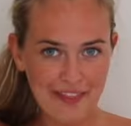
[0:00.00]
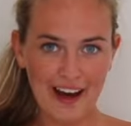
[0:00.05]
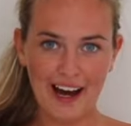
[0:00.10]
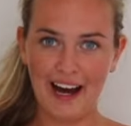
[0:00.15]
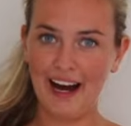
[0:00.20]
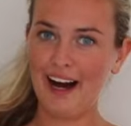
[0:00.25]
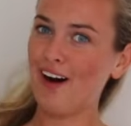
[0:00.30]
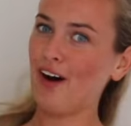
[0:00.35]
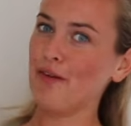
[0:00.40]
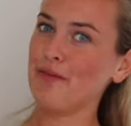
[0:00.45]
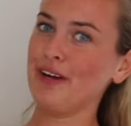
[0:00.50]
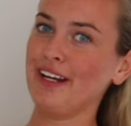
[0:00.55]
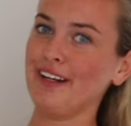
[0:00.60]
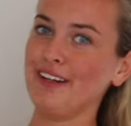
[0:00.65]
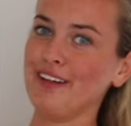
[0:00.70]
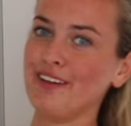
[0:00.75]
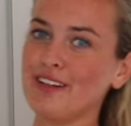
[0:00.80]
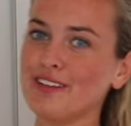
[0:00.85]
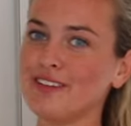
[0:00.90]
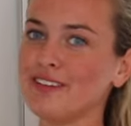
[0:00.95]
that, I
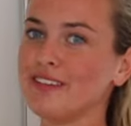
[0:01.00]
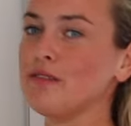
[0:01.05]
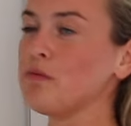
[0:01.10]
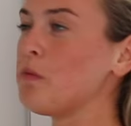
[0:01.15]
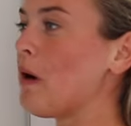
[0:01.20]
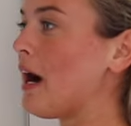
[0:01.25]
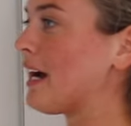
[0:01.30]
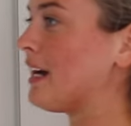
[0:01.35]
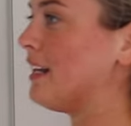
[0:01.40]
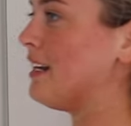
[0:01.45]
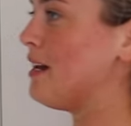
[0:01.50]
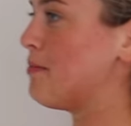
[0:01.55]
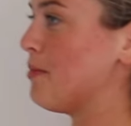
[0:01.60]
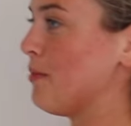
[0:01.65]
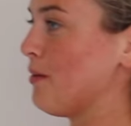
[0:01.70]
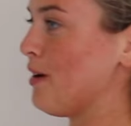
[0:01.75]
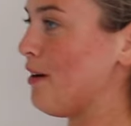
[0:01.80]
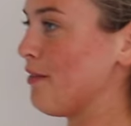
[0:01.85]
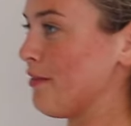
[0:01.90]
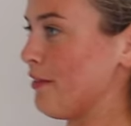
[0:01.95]
mean, you could whack a
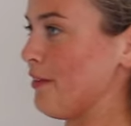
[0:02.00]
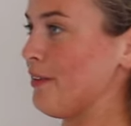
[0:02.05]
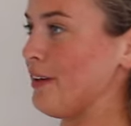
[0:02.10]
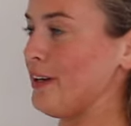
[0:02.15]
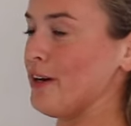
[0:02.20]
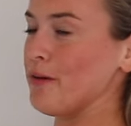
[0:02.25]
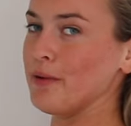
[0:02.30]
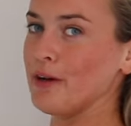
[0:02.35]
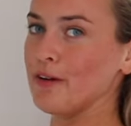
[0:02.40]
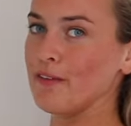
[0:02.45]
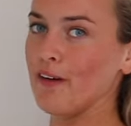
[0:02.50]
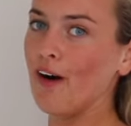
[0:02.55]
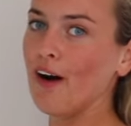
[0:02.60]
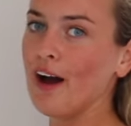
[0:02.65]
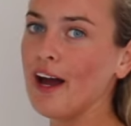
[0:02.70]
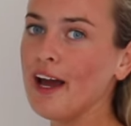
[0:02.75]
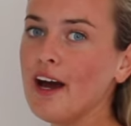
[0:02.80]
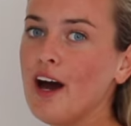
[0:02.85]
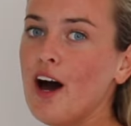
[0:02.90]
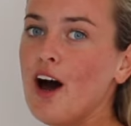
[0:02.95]
nipple cover on and it'll be all
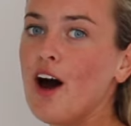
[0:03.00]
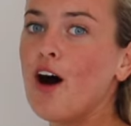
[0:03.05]
right.